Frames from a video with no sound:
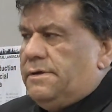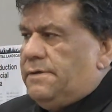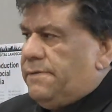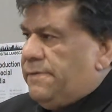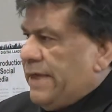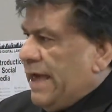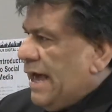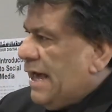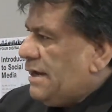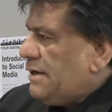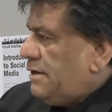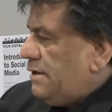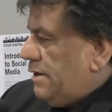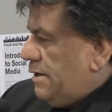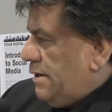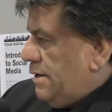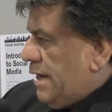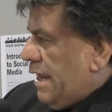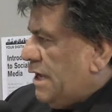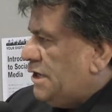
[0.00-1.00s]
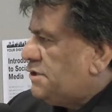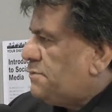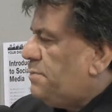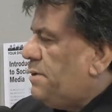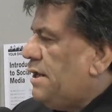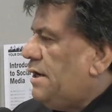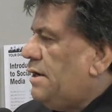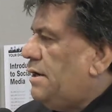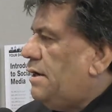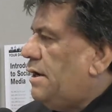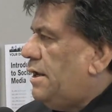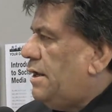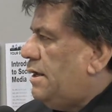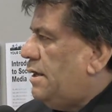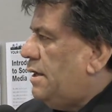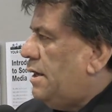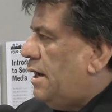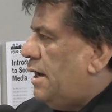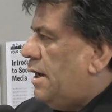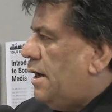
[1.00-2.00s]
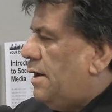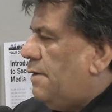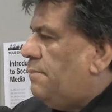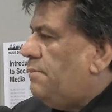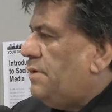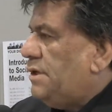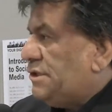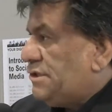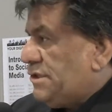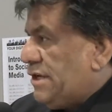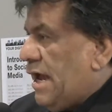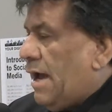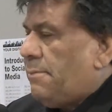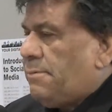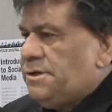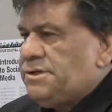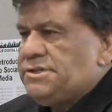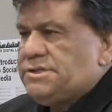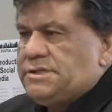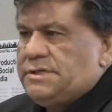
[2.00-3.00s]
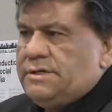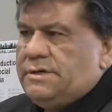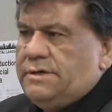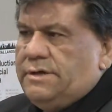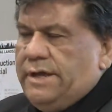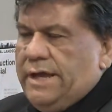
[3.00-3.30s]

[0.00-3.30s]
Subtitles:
that has been established